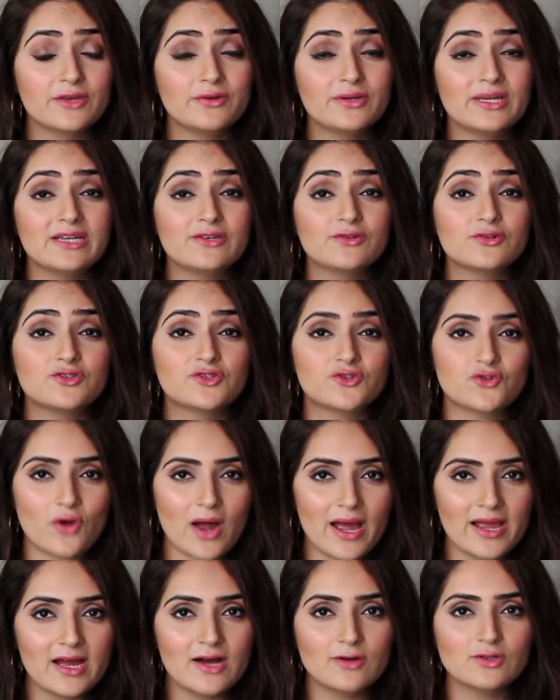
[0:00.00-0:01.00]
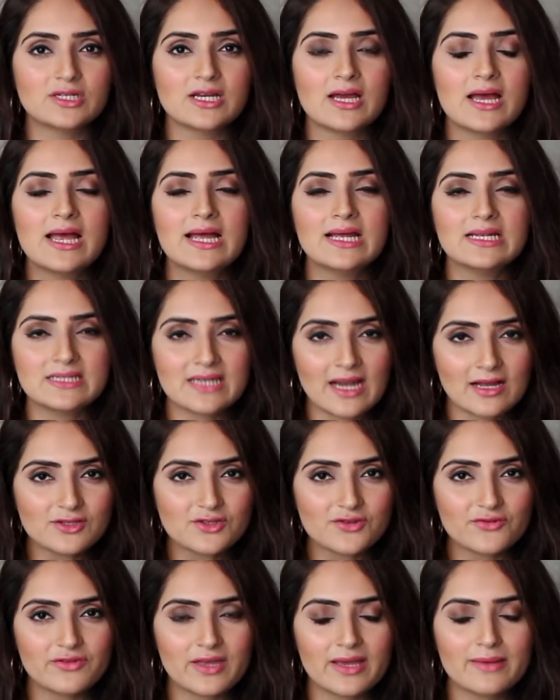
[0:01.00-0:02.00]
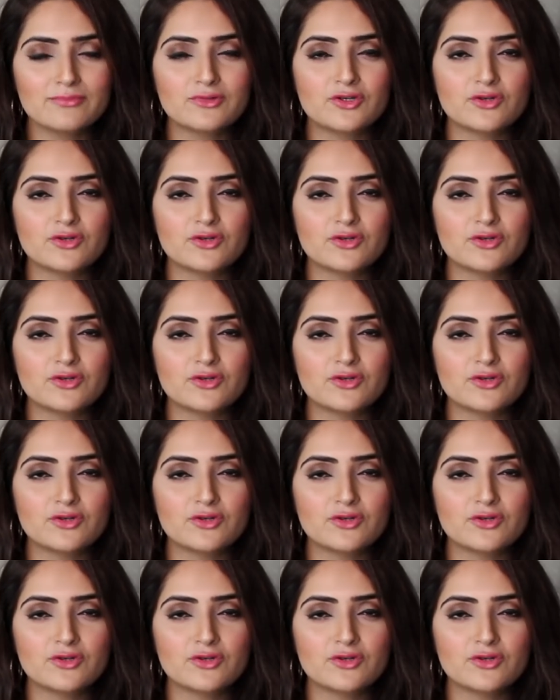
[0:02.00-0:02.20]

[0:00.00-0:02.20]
You need to try out tons of them